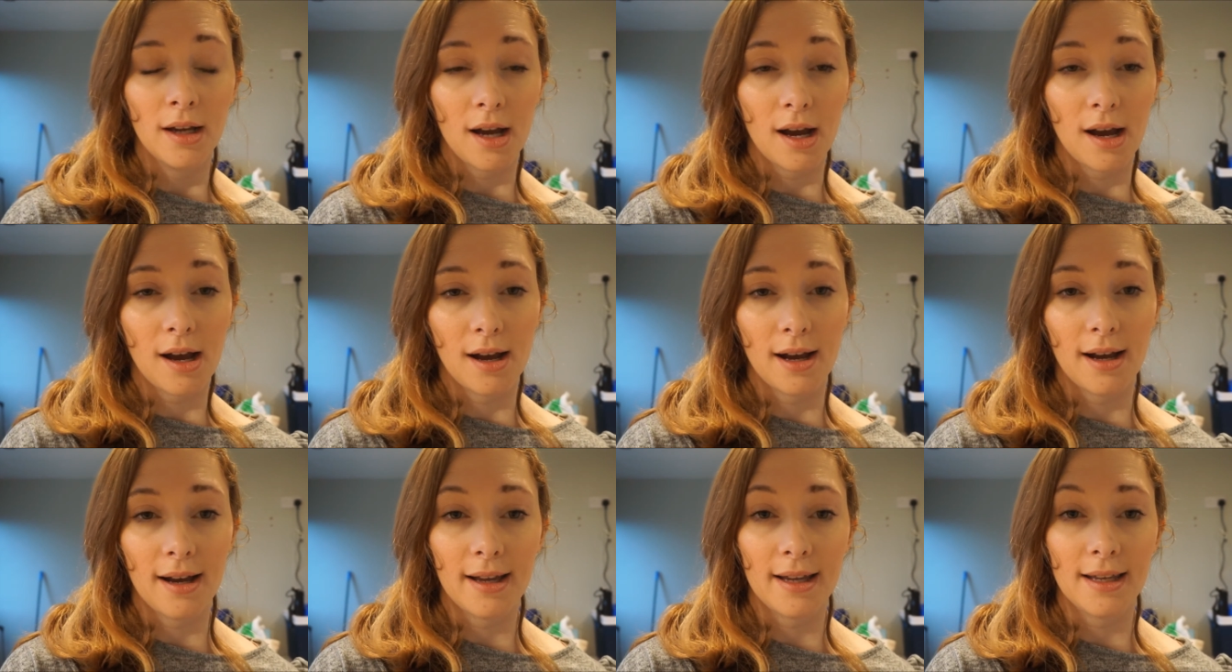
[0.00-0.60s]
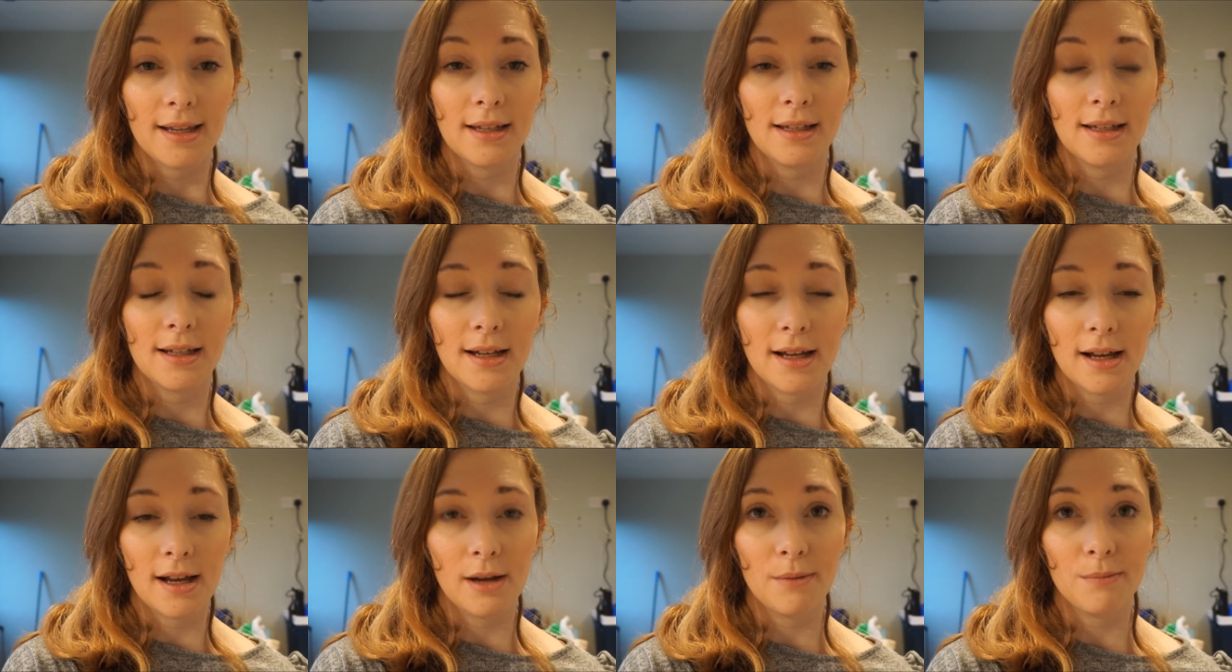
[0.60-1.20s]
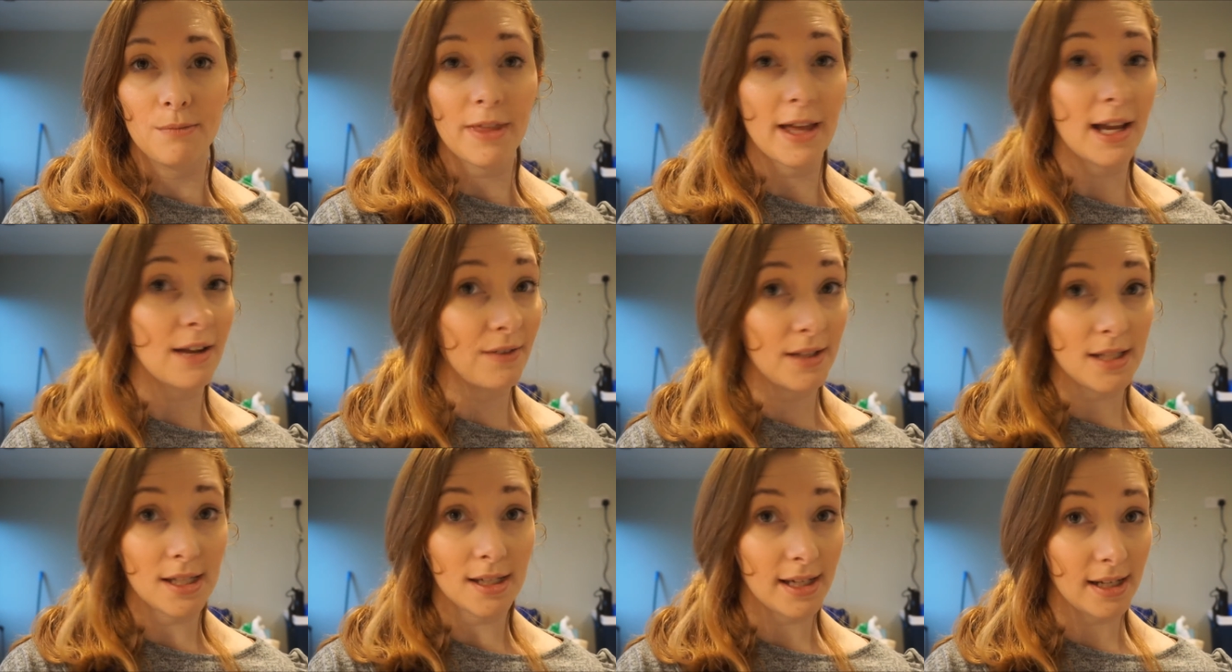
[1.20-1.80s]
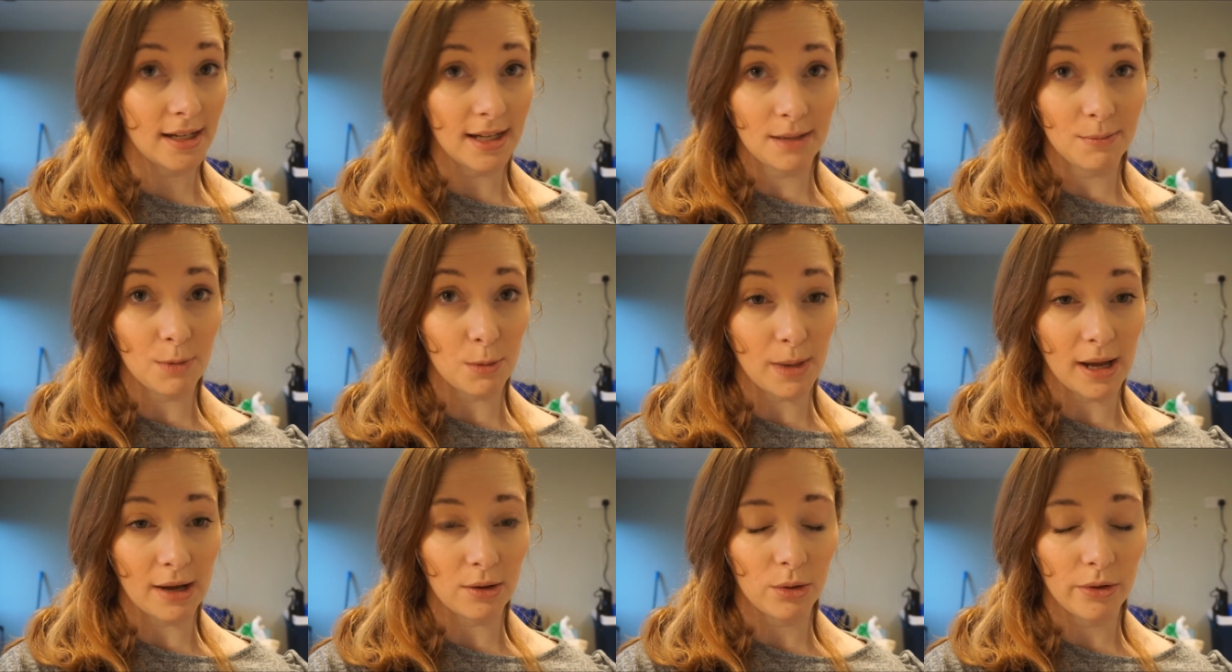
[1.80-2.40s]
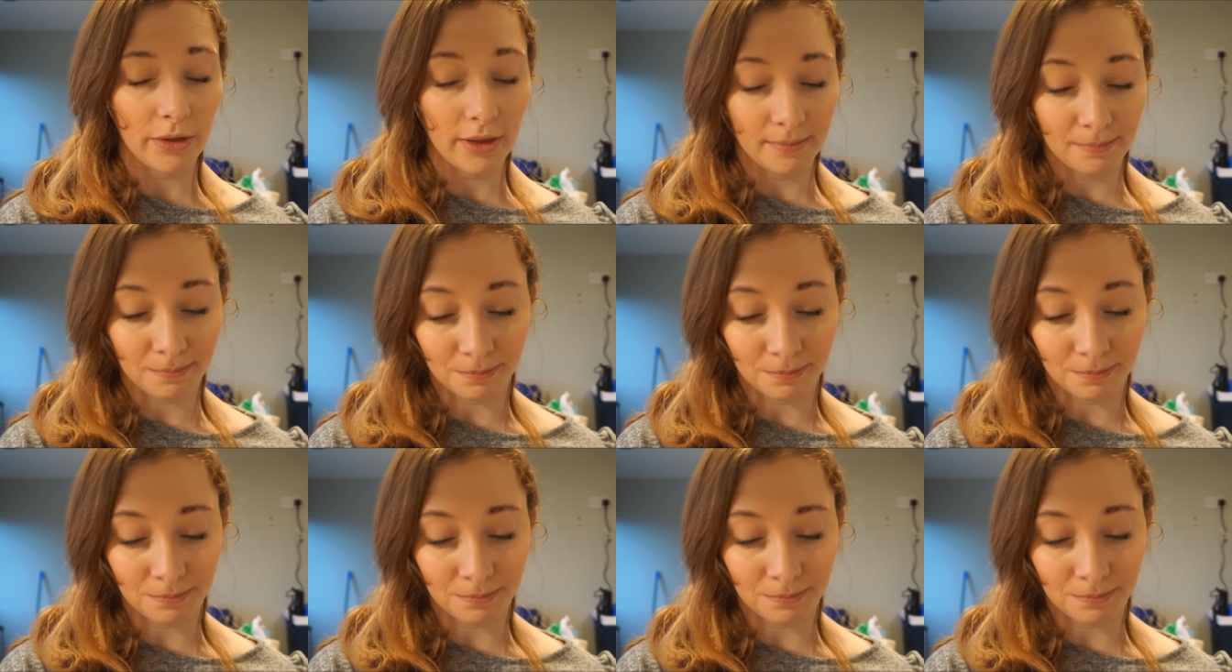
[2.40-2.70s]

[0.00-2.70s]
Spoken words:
I thankfully didn't get it in my mouth.